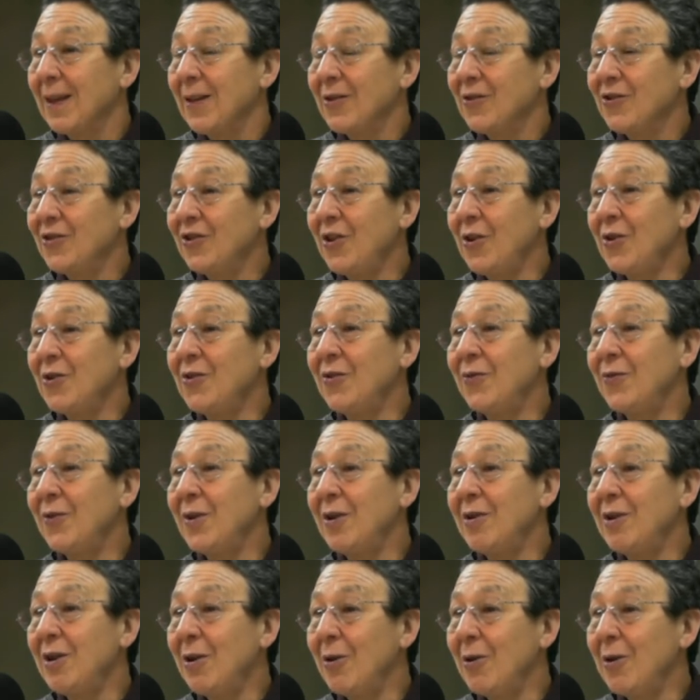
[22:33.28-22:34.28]
So it's
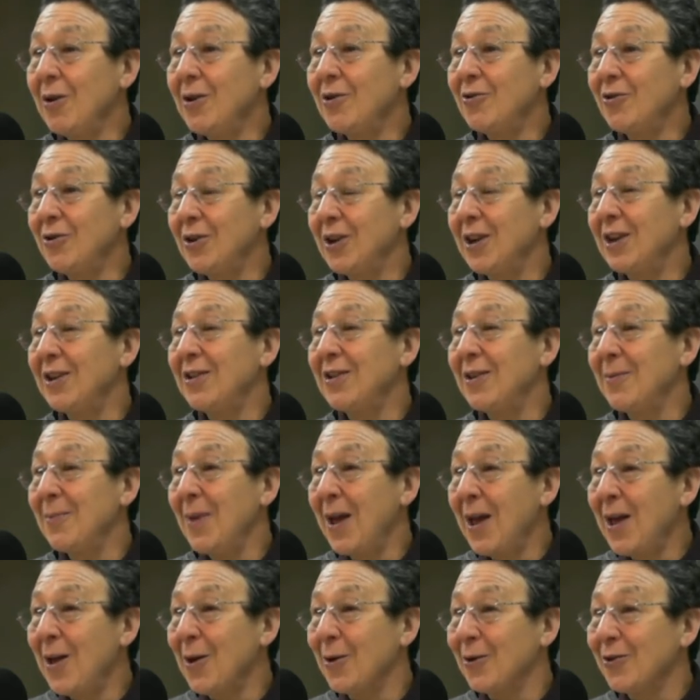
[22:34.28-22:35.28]
very hard to get them
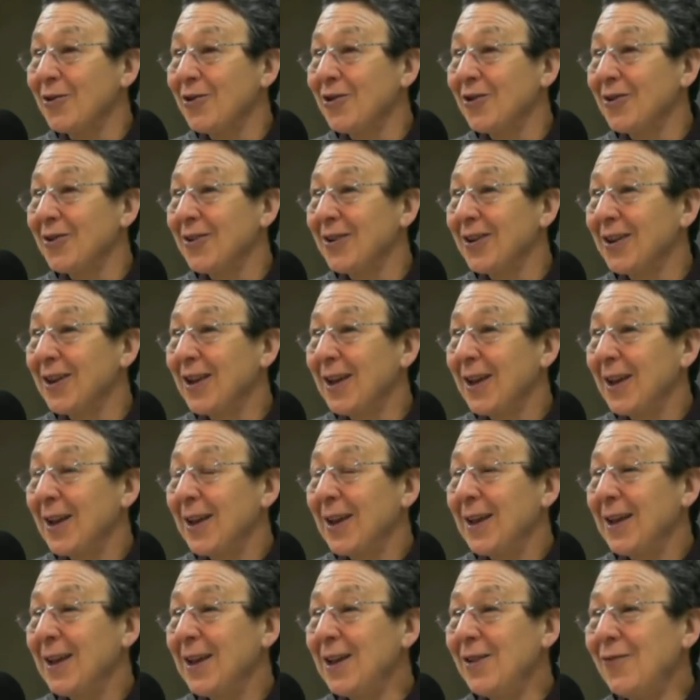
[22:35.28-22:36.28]
out.
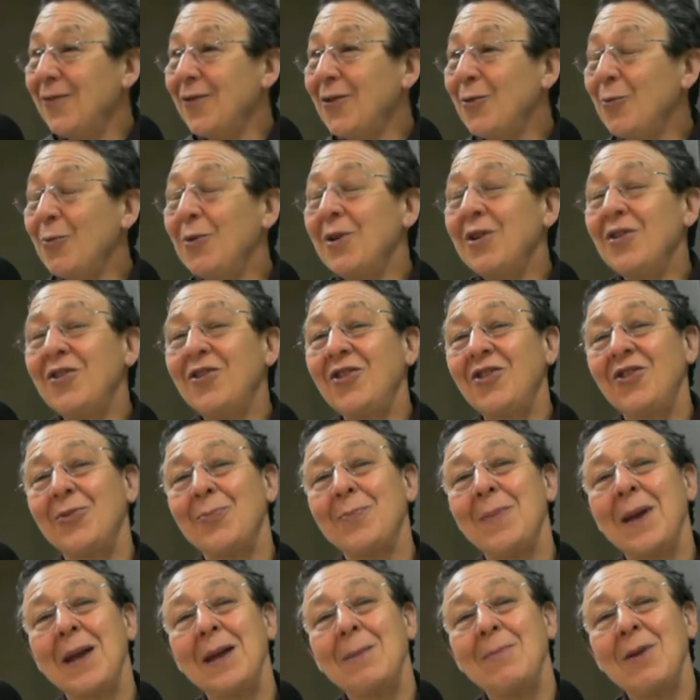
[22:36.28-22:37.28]
If it was
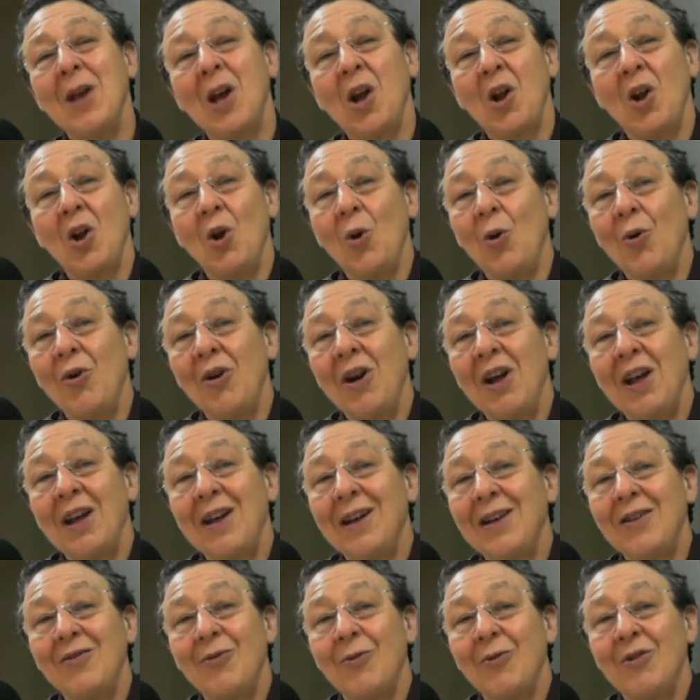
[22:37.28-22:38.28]
maybe a
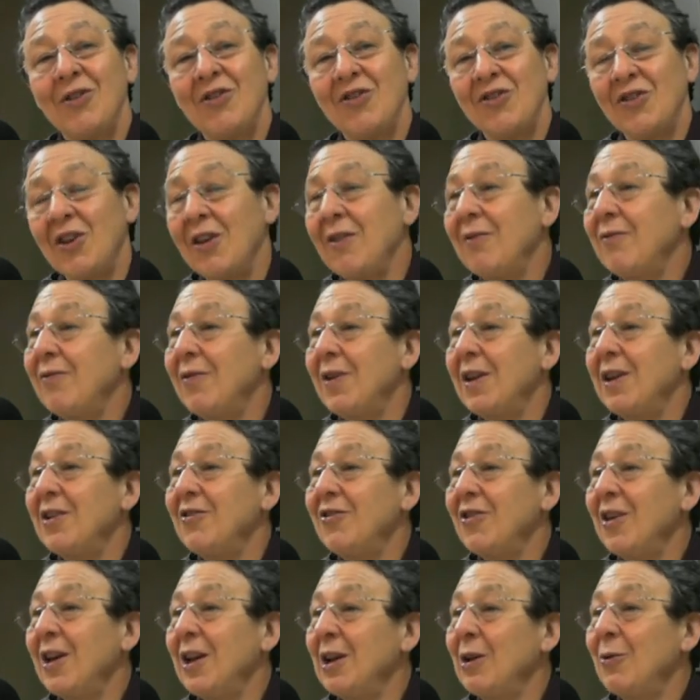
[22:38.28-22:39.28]
chloride or a
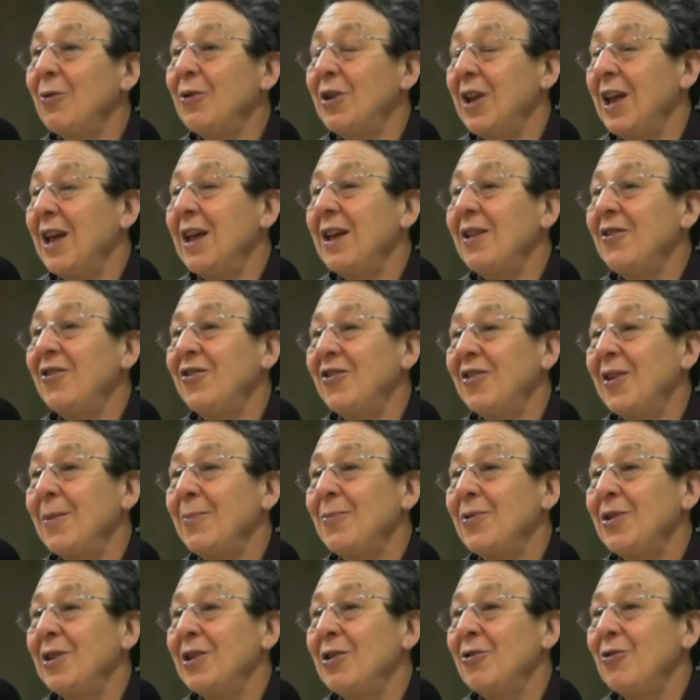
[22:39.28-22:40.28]
sulfate, I could add
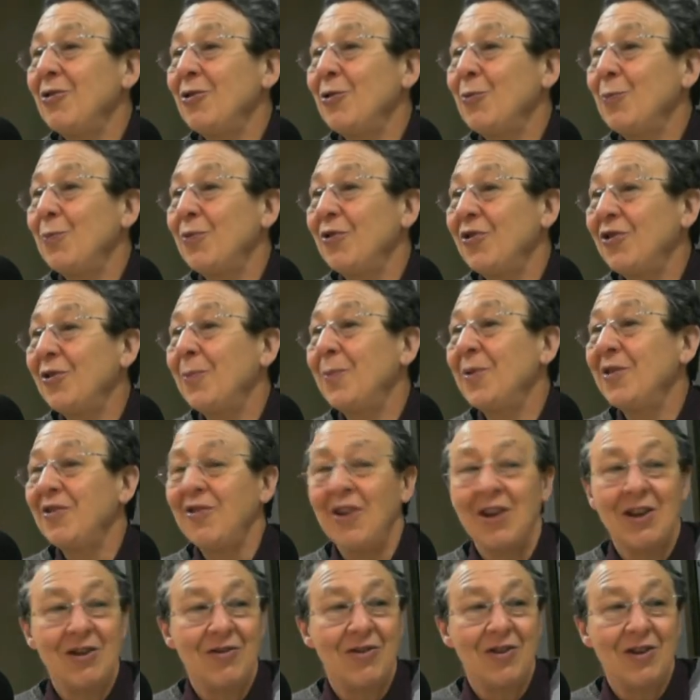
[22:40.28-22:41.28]
something to
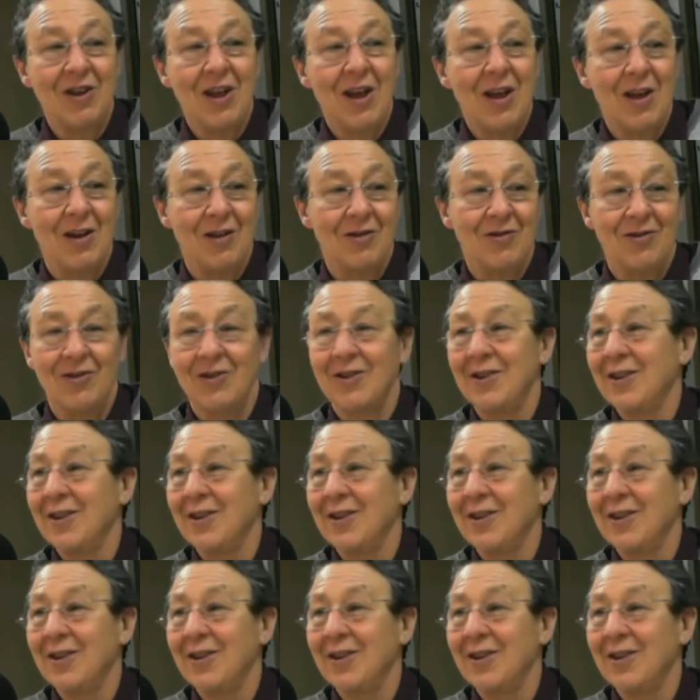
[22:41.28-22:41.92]
precipitate it out.